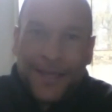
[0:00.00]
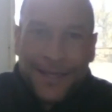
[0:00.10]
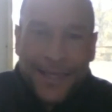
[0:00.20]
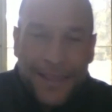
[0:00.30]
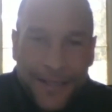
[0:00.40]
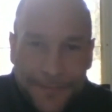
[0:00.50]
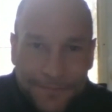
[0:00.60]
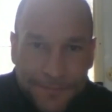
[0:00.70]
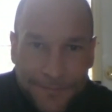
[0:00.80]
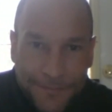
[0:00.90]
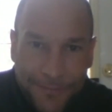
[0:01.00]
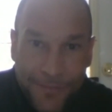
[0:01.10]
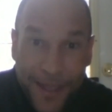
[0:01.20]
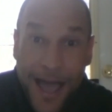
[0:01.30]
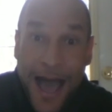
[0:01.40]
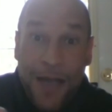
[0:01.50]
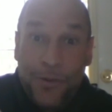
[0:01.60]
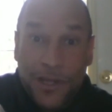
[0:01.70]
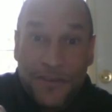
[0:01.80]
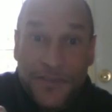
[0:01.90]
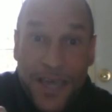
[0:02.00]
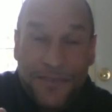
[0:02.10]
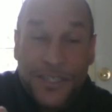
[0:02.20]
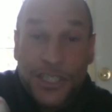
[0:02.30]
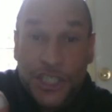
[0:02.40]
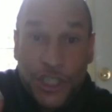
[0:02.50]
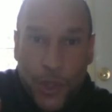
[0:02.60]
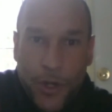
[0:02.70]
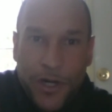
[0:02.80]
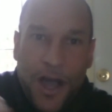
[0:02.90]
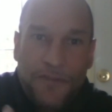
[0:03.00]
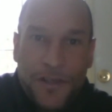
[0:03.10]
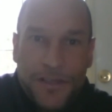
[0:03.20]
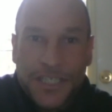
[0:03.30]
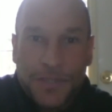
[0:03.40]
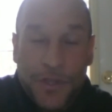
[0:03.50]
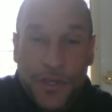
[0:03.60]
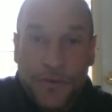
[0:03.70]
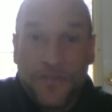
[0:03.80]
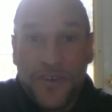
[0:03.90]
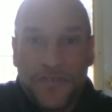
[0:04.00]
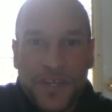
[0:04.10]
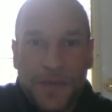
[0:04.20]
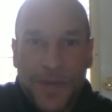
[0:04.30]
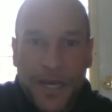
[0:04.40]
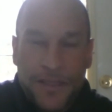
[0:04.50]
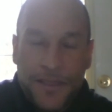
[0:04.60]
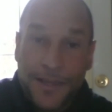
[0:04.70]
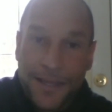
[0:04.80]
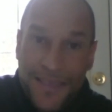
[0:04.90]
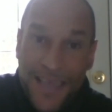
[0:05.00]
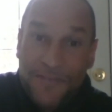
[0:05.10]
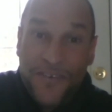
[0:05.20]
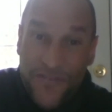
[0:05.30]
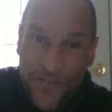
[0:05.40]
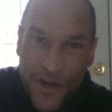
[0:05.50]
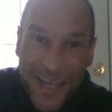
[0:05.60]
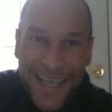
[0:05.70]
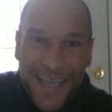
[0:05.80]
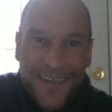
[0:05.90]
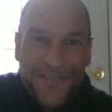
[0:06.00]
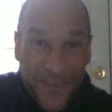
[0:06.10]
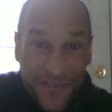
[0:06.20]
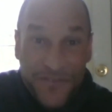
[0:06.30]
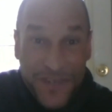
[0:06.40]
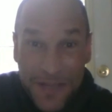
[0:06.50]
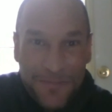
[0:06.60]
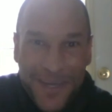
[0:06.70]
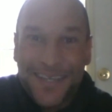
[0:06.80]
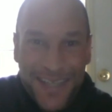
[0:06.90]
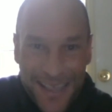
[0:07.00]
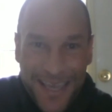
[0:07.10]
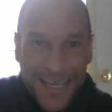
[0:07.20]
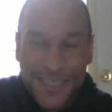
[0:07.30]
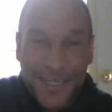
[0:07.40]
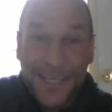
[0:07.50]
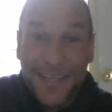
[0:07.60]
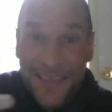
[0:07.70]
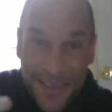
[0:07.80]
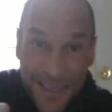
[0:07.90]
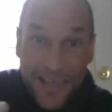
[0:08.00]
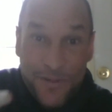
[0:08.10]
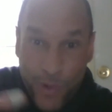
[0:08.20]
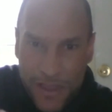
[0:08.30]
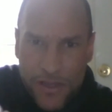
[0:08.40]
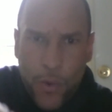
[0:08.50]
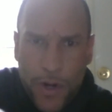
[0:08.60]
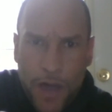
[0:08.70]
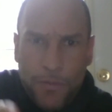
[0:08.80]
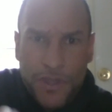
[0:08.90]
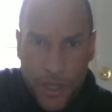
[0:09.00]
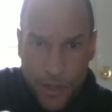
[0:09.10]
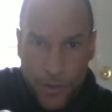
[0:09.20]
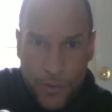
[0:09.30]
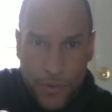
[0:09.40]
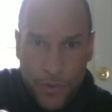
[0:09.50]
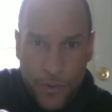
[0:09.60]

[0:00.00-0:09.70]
Listen, I would love to have a short conversation with you, 15 minutes. Let's have a free 15-minute discussion. Let's discuss what's going on with you